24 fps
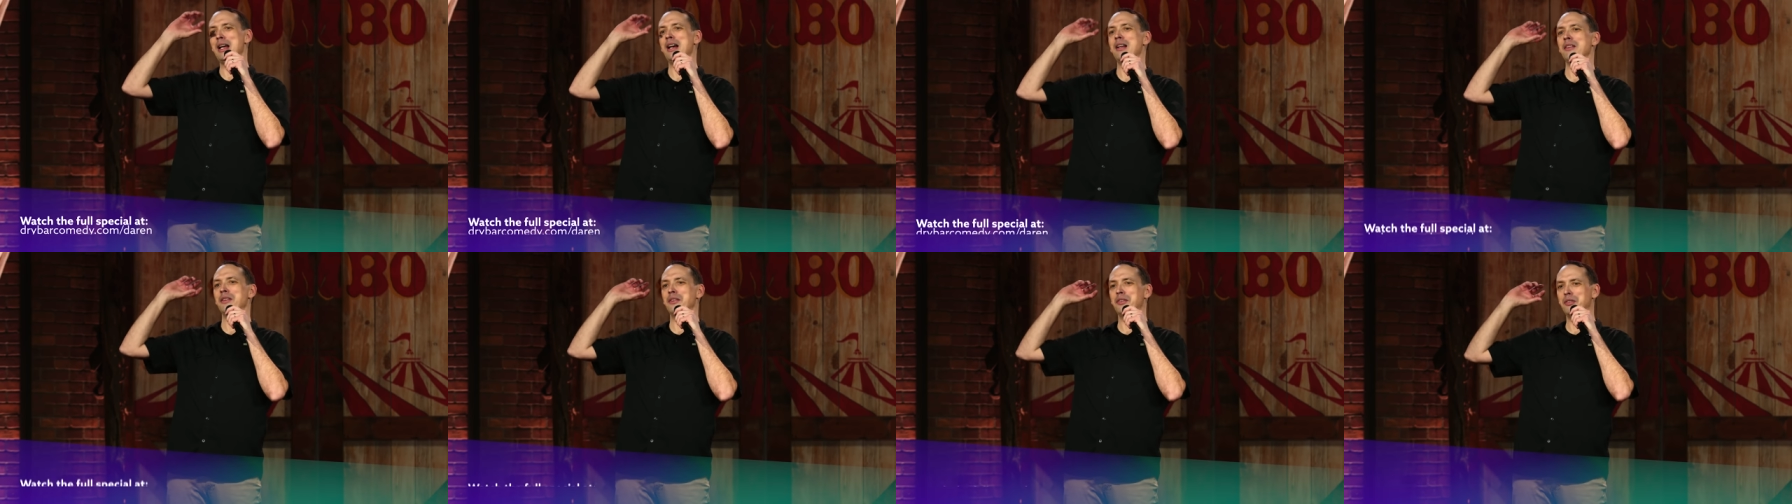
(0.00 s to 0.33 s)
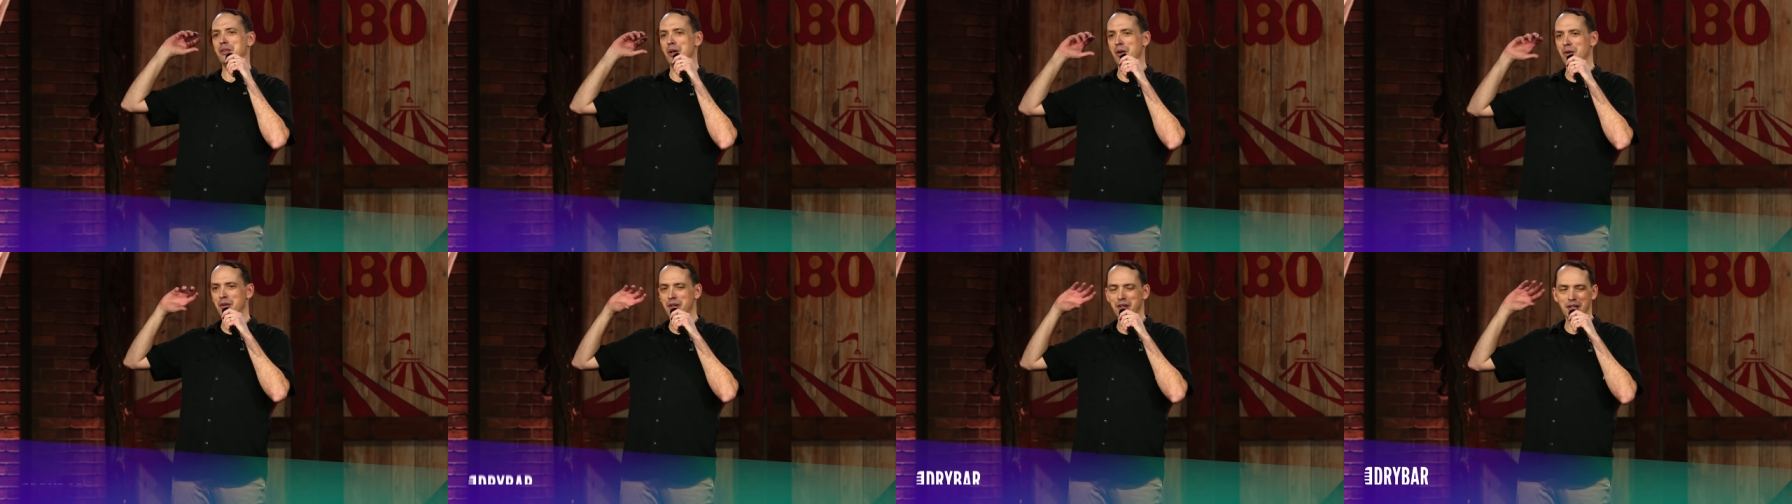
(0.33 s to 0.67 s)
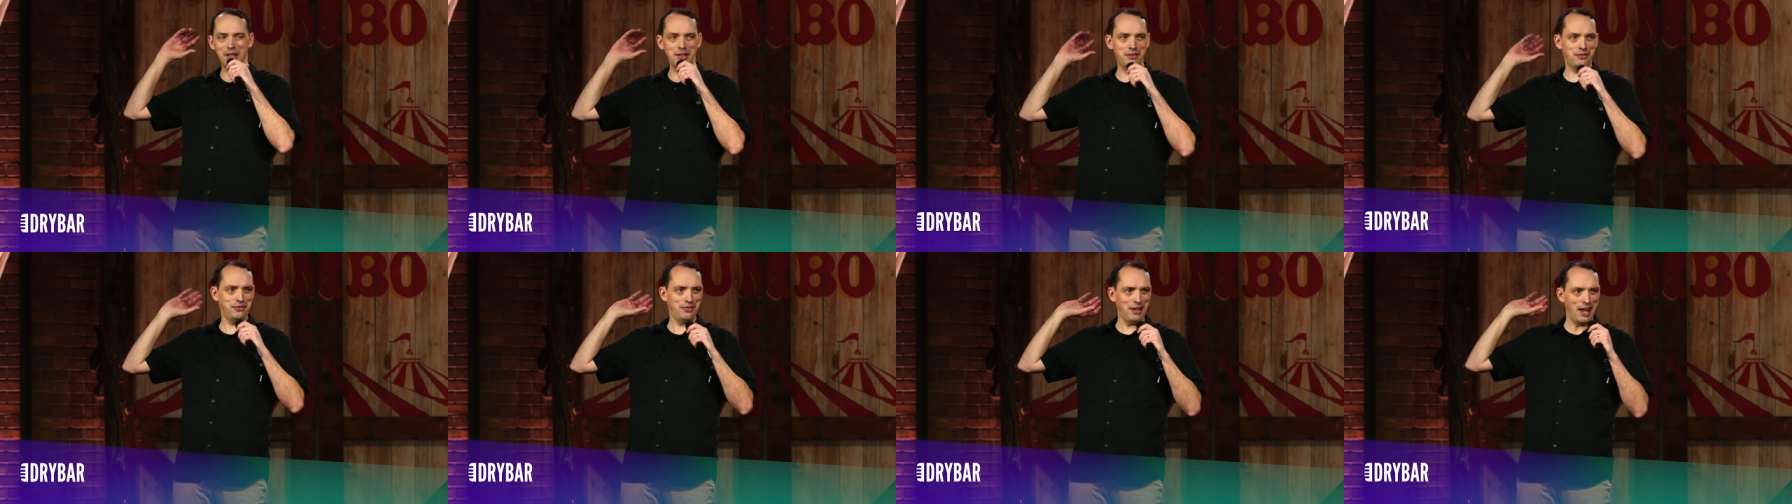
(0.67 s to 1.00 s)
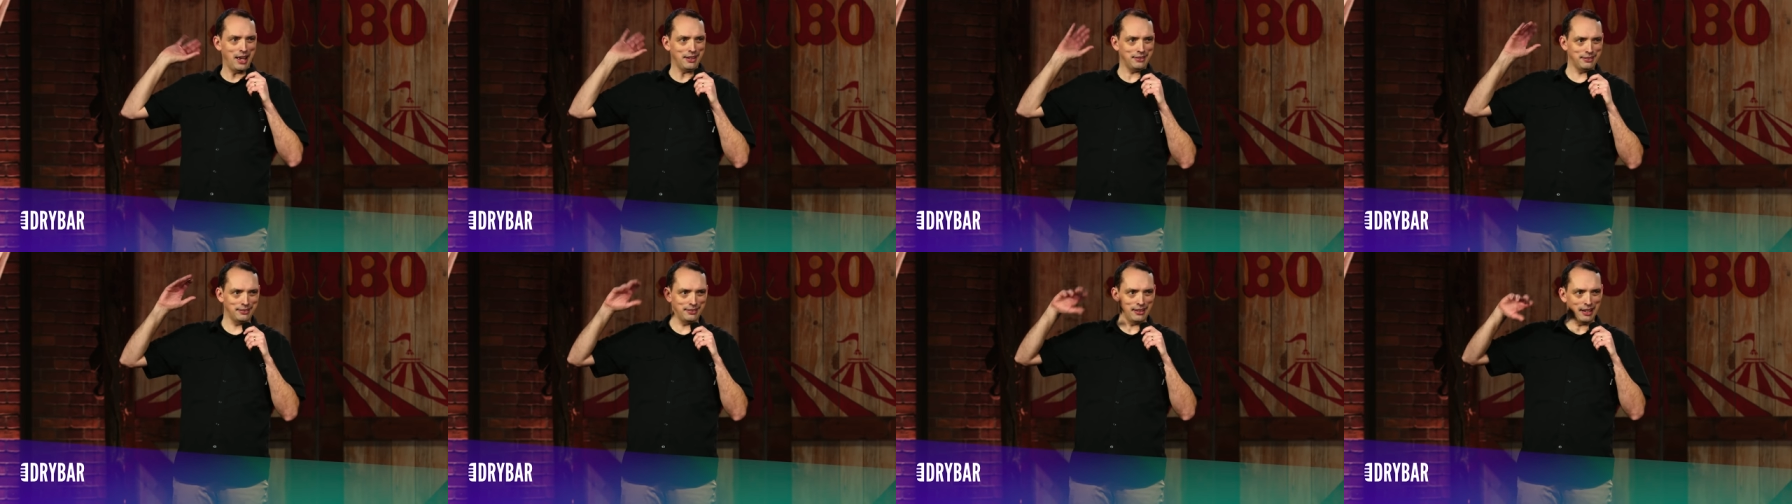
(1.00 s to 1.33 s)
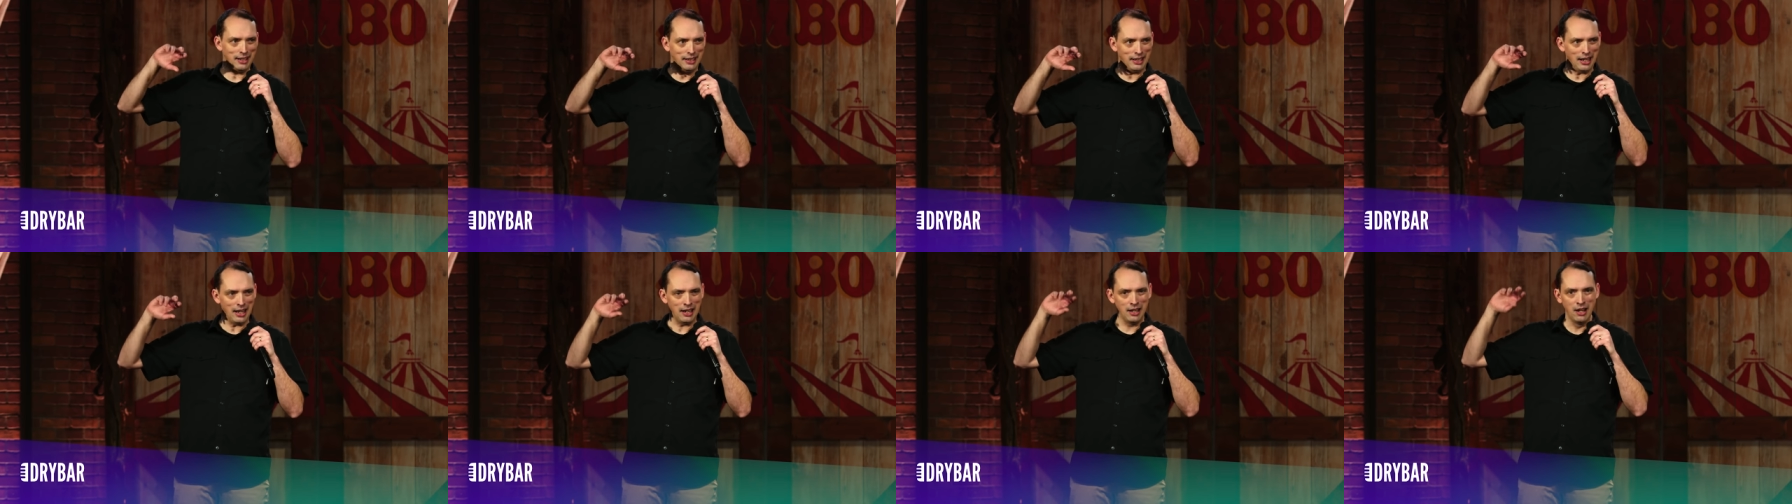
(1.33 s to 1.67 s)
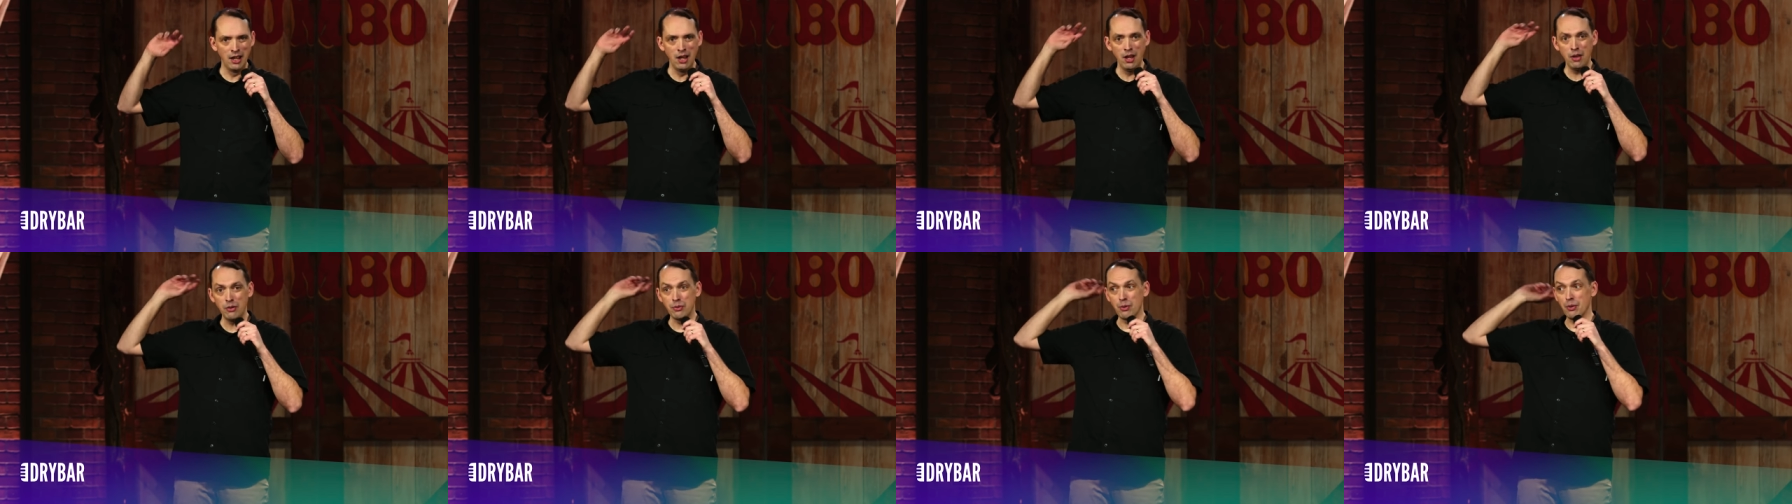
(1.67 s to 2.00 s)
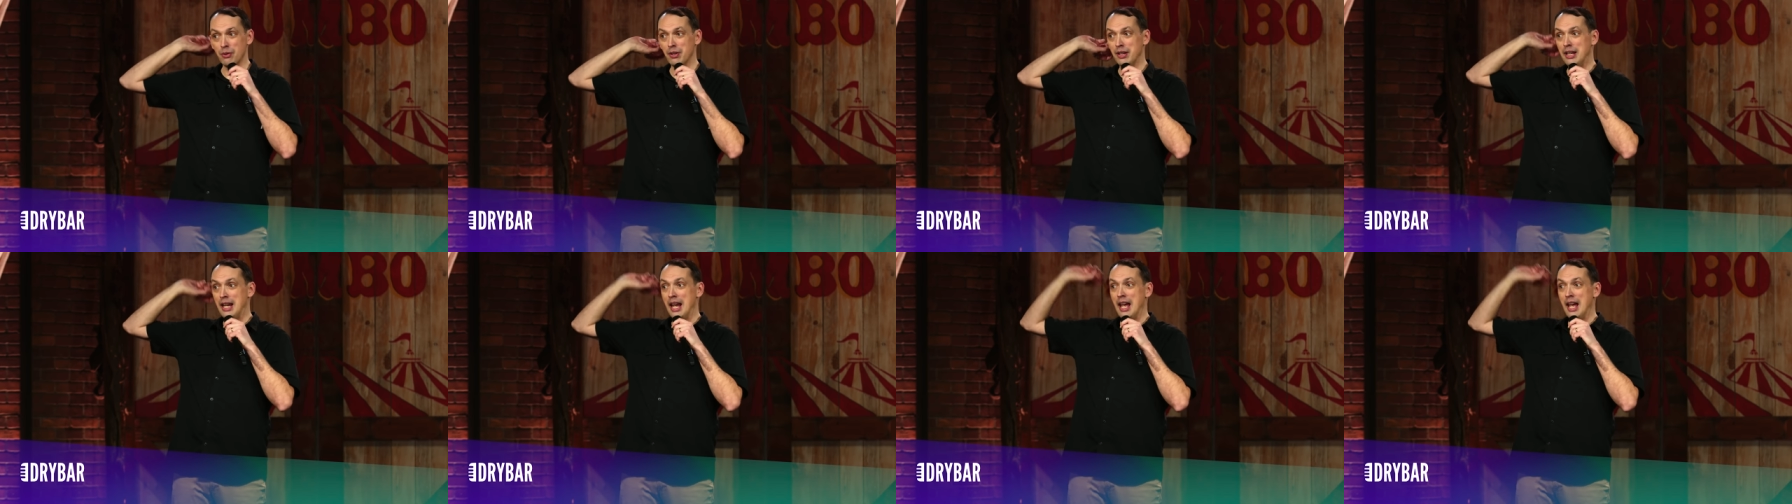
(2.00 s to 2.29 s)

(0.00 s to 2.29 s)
down the soda as fast as I can, throw the